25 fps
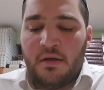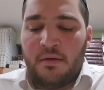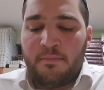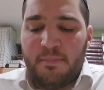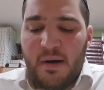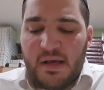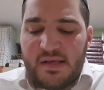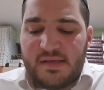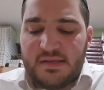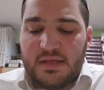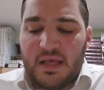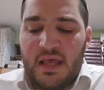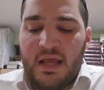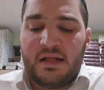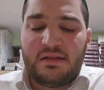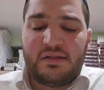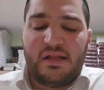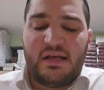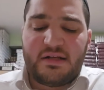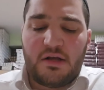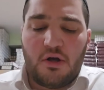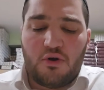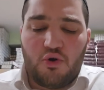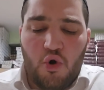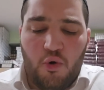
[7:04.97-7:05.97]
by saying
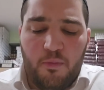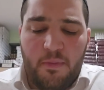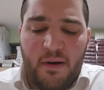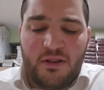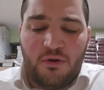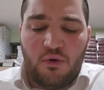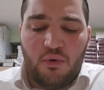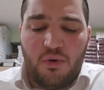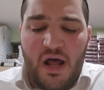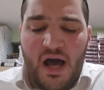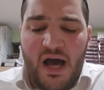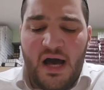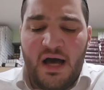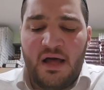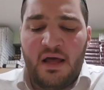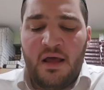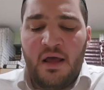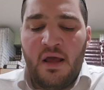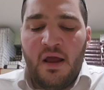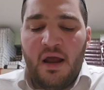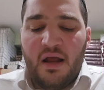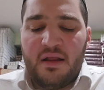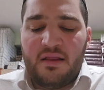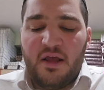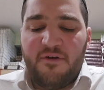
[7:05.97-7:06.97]
like a korban olah,
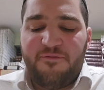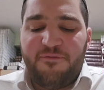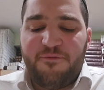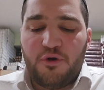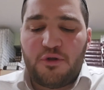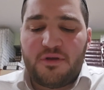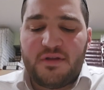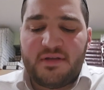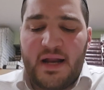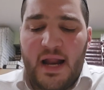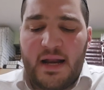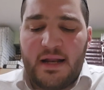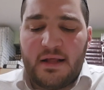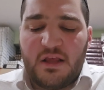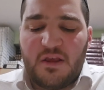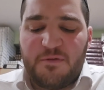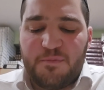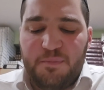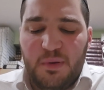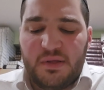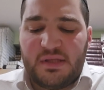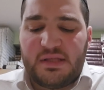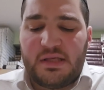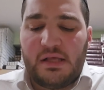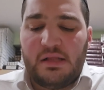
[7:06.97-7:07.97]
and therefore did not
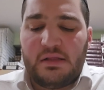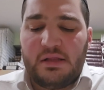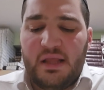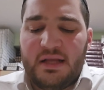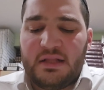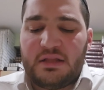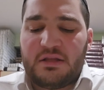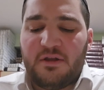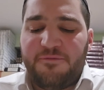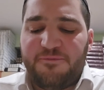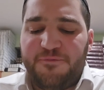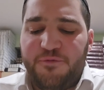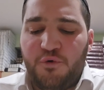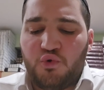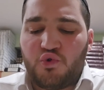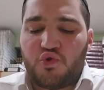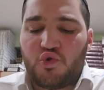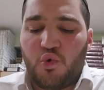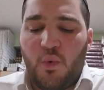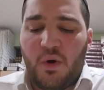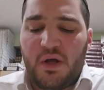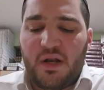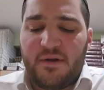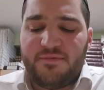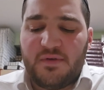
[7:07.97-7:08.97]
explicitly link the food to
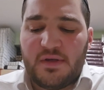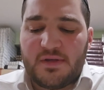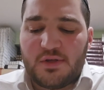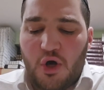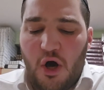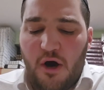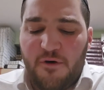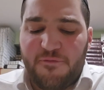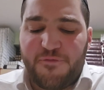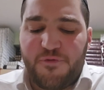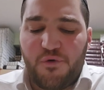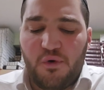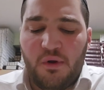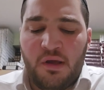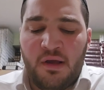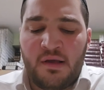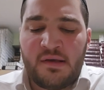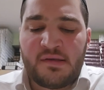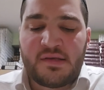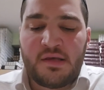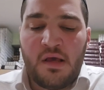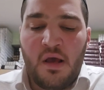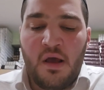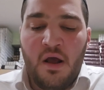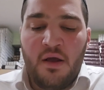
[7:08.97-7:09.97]
one of these
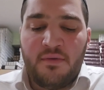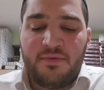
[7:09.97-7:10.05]
offerings,